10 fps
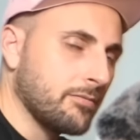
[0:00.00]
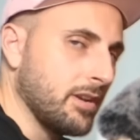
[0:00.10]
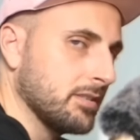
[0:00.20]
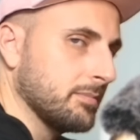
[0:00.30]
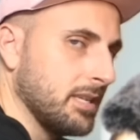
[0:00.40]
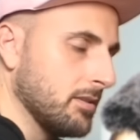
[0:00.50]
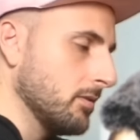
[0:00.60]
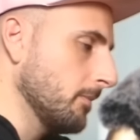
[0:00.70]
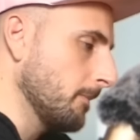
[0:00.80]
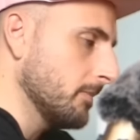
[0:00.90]
friends, I'm telling
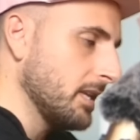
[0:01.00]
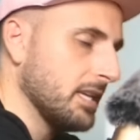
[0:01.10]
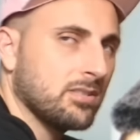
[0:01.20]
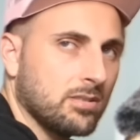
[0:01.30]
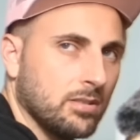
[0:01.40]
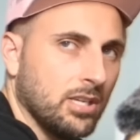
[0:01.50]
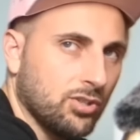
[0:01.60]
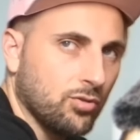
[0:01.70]
you, this, it